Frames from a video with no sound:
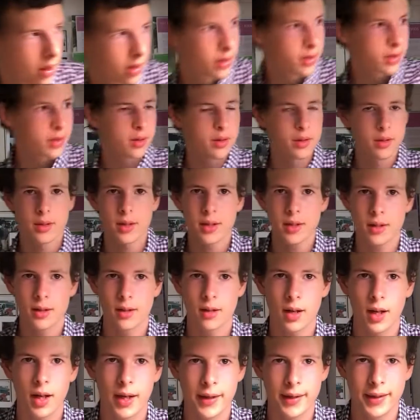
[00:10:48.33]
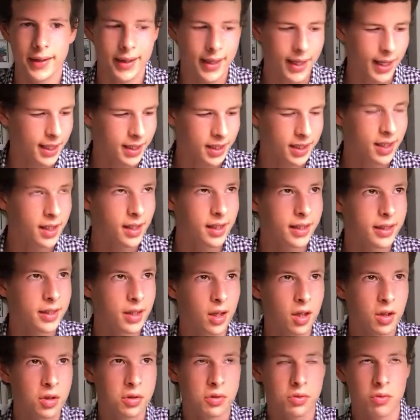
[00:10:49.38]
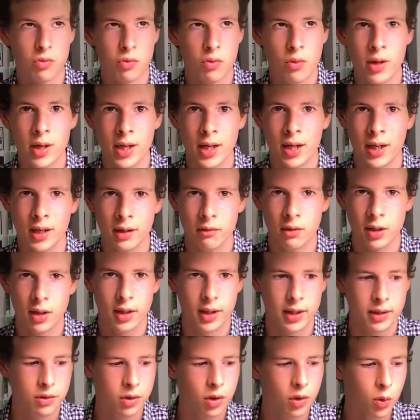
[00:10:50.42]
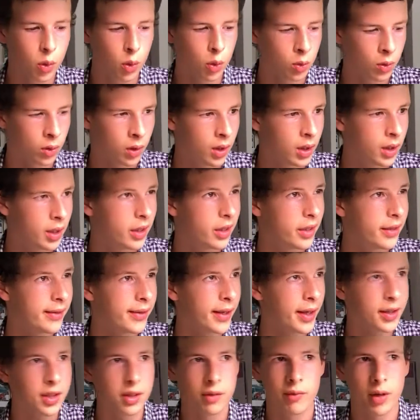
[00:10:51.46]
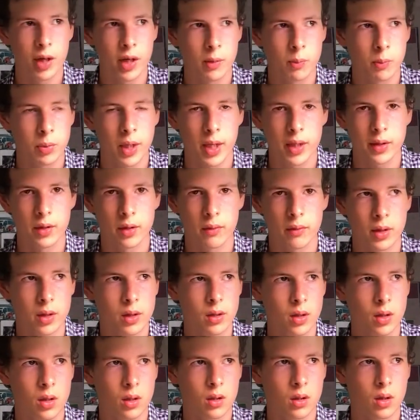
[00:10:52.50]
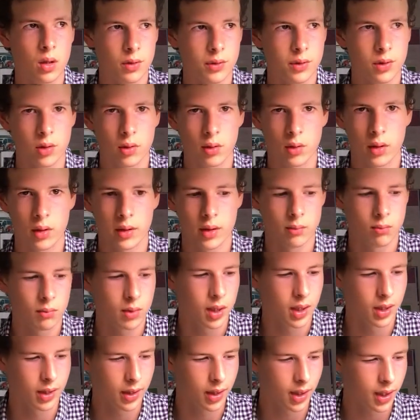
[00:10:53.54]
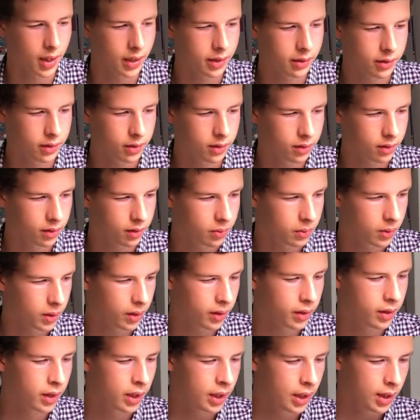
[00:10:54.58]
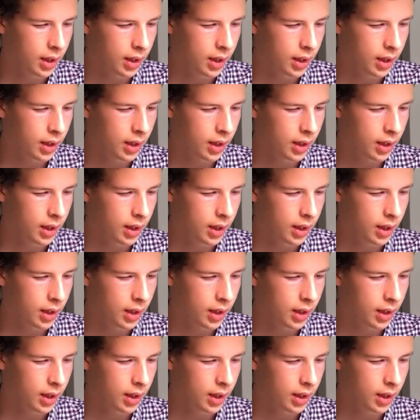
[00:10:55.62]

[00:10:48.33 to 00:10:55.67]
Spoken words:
So you can see this light, it actually goes really tall. It's actually very impressive. It's a lot taller than my I-Do's one.